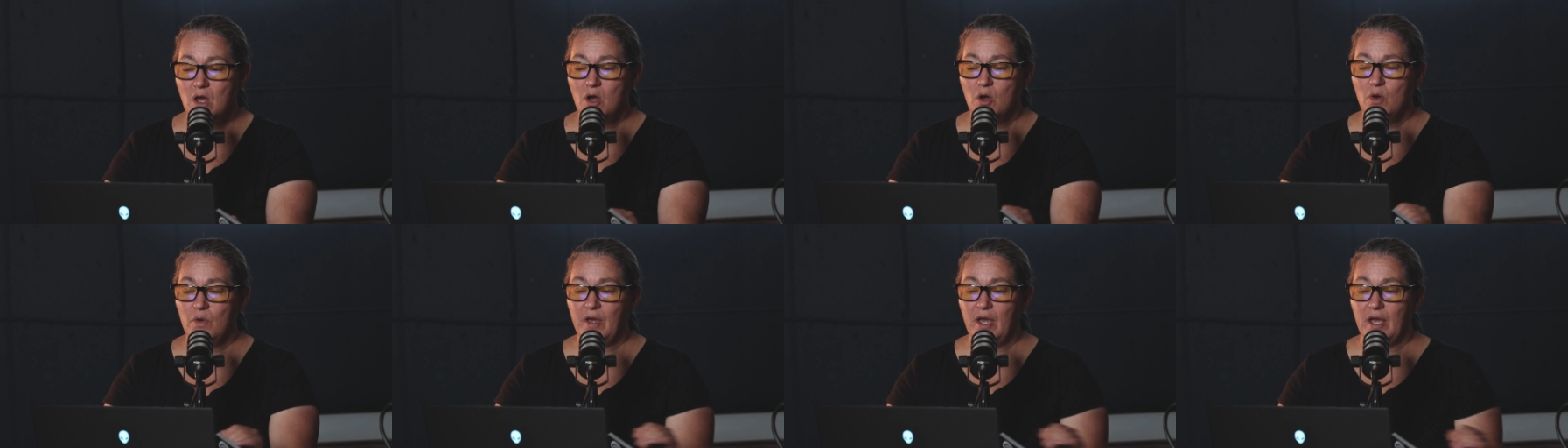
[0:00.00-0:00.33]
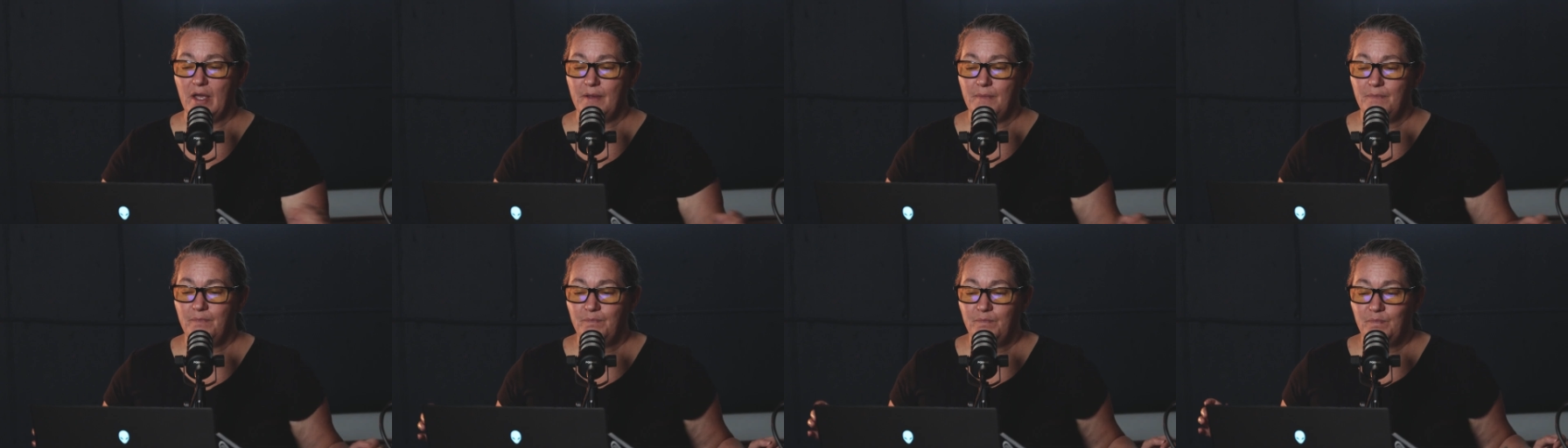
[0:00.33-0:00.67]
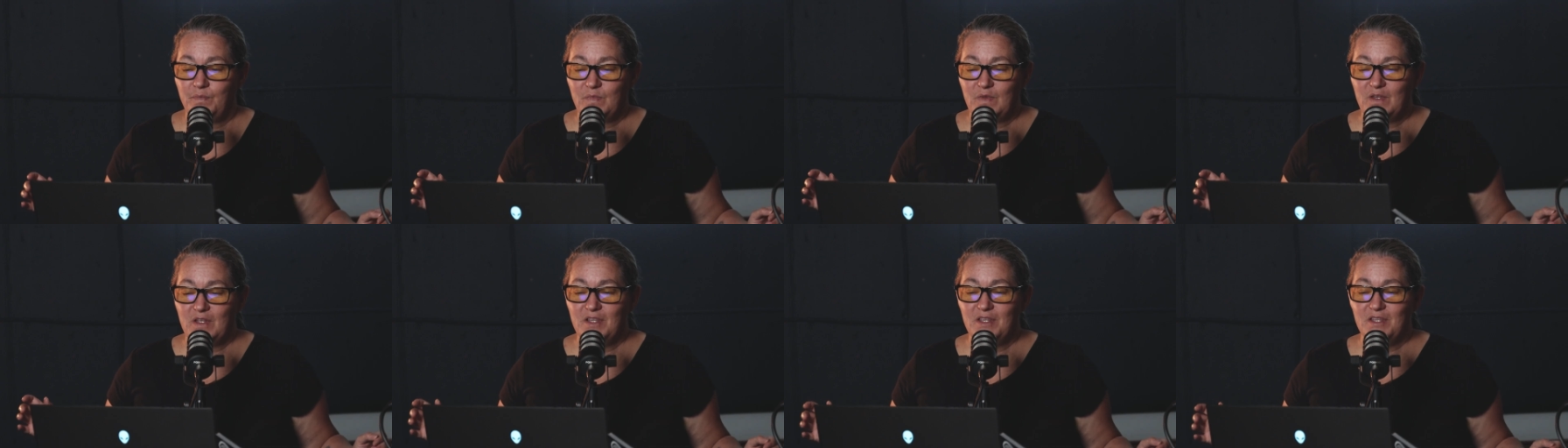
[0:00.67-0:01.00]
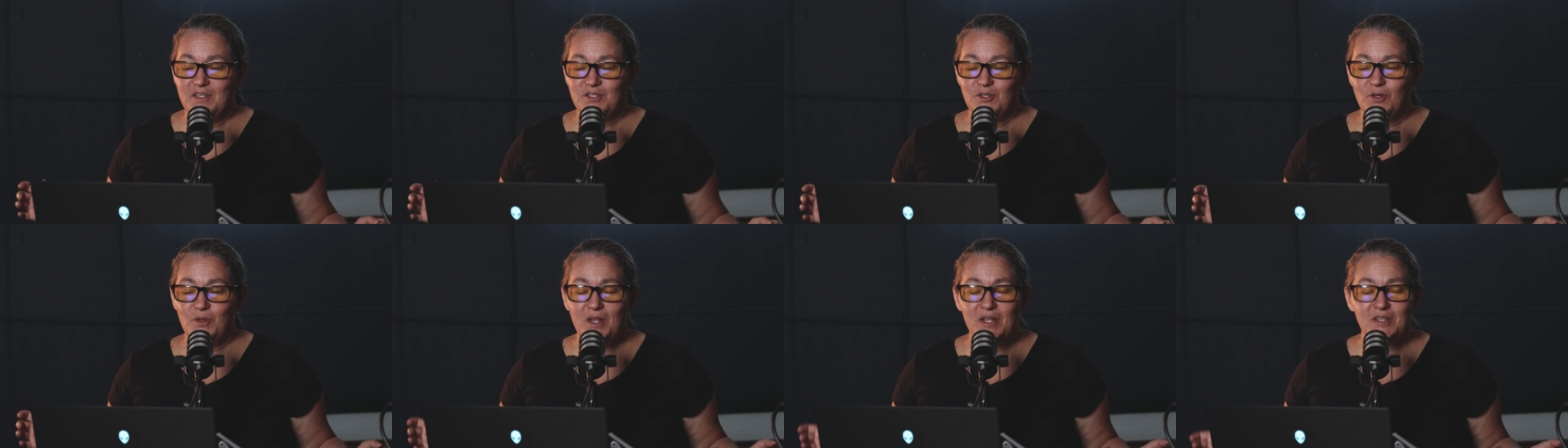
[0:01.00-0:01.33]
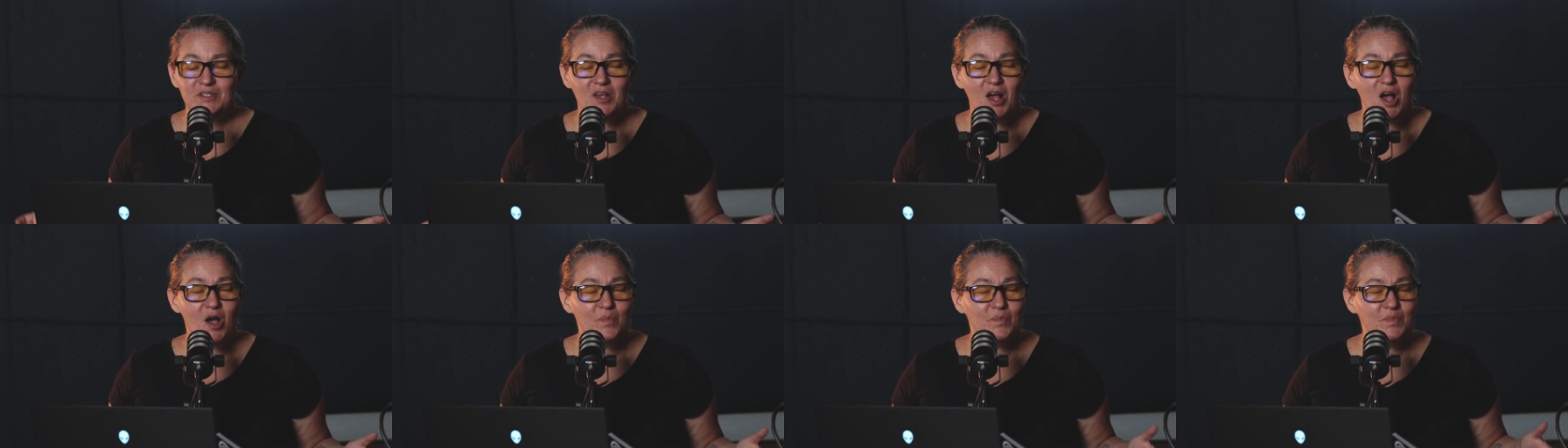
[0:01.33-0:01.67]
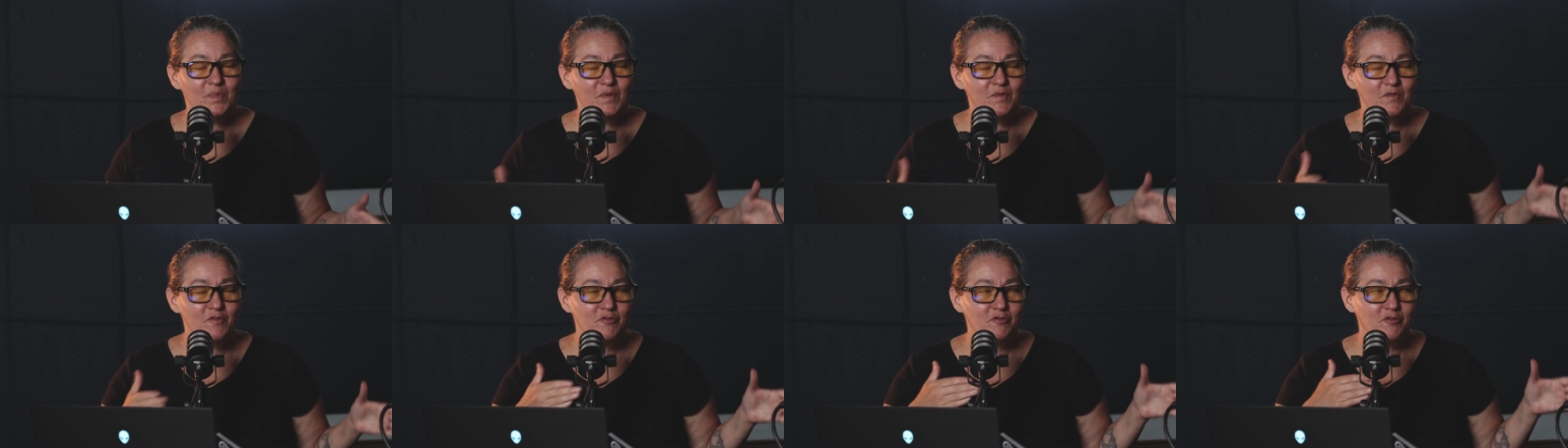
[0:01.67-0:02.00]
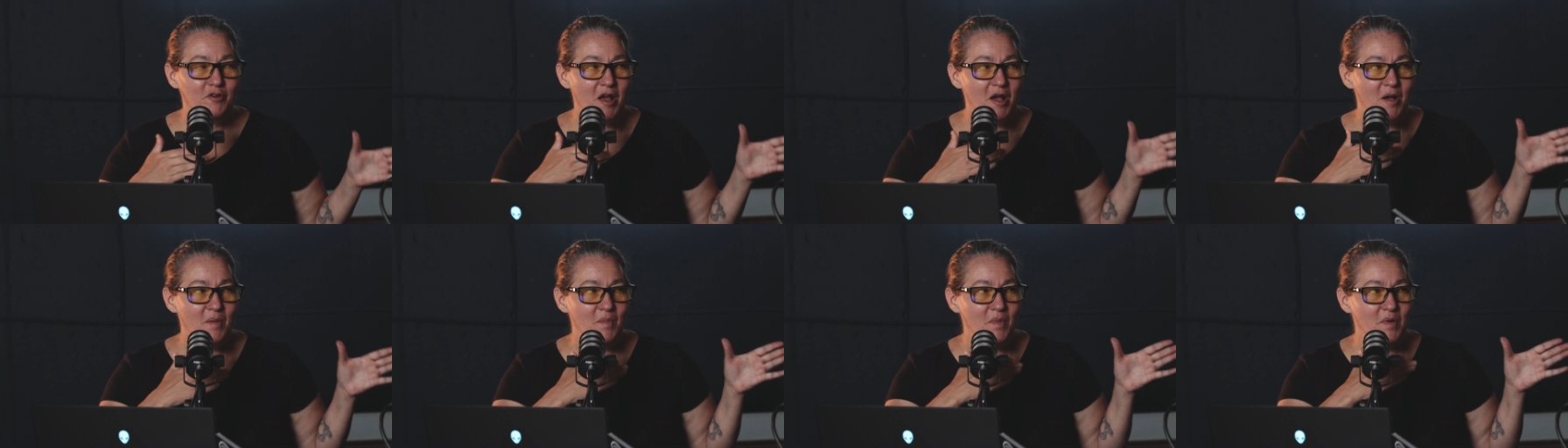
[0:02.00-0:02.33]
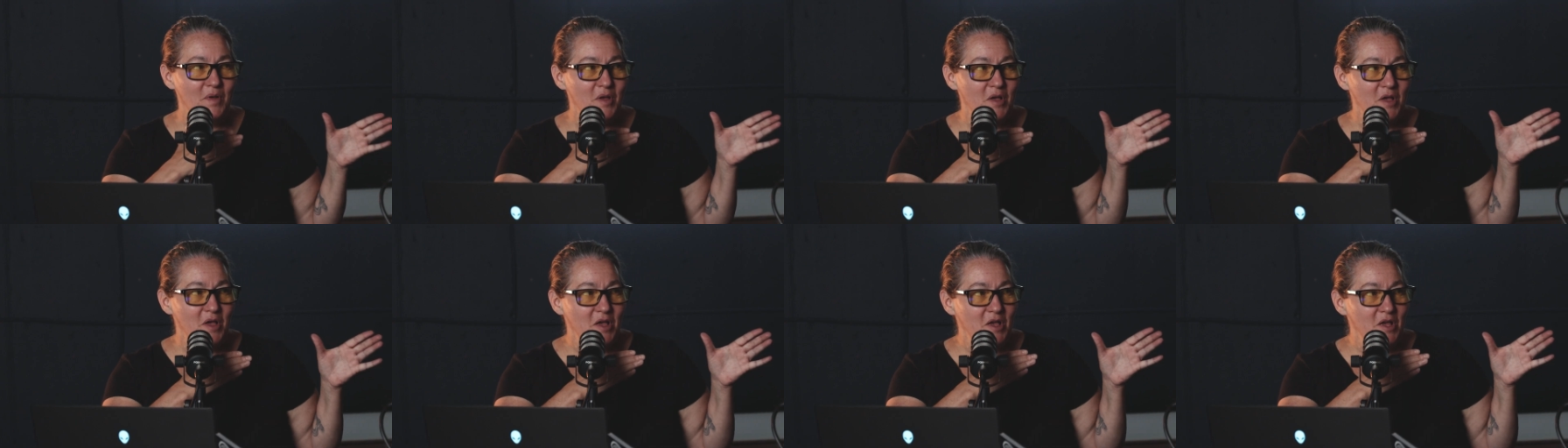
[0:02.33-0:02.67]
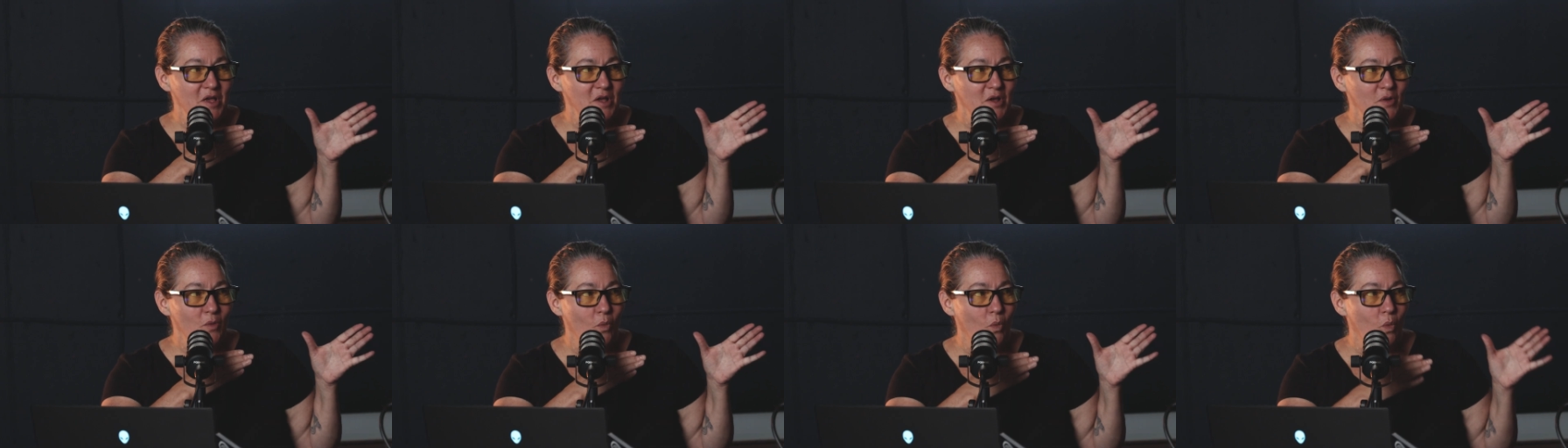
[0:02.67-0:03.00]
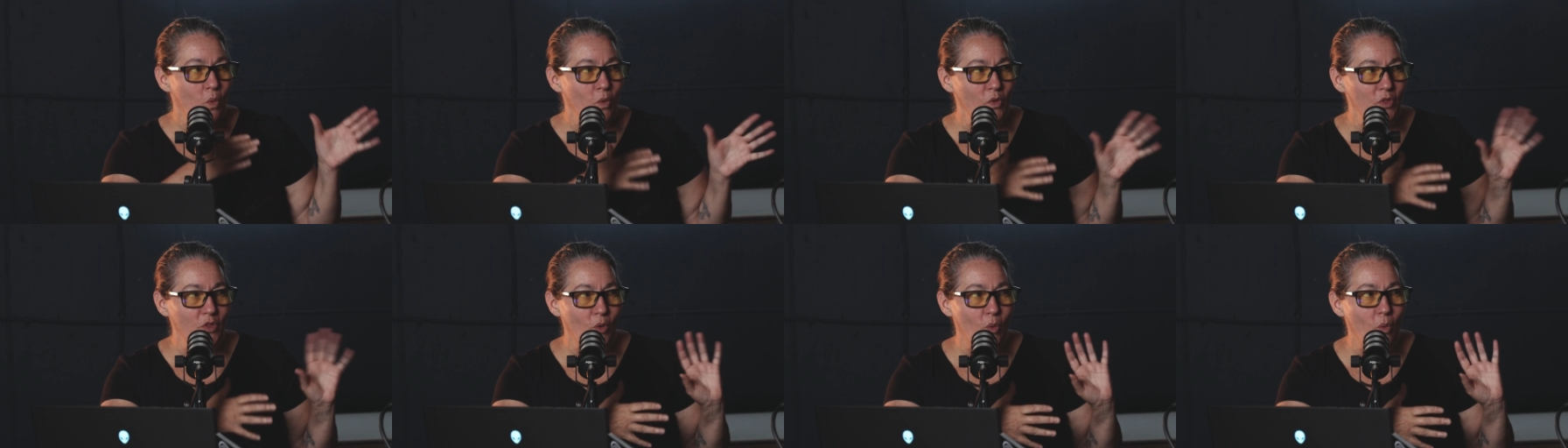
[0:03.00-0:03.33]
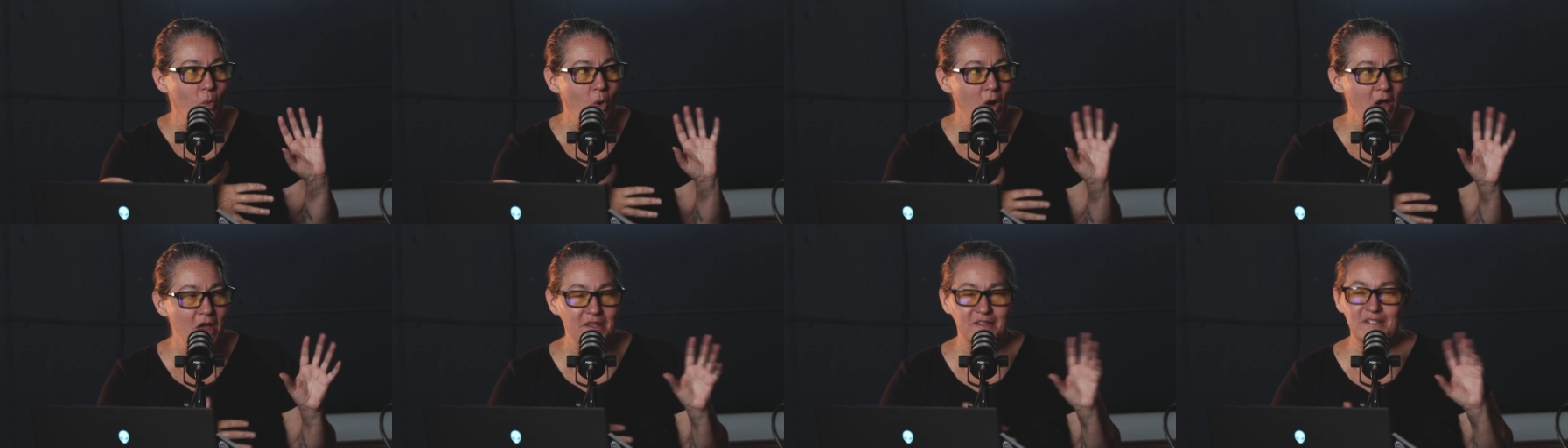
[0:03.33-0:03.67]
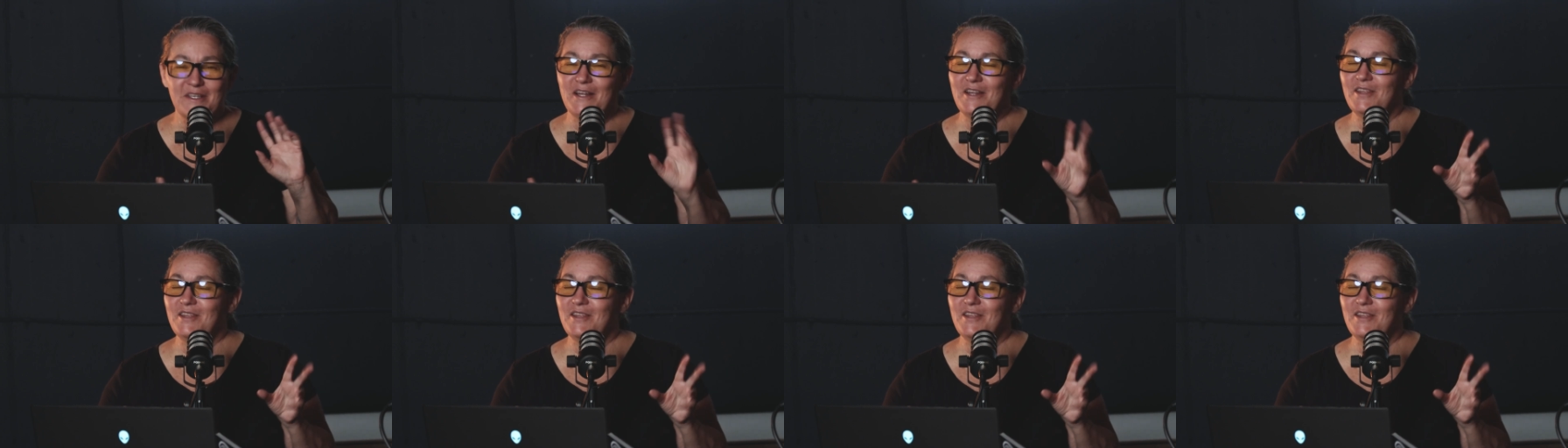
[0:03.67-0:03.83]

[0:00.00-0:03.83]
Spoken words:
Okay, so let's hop from the ones.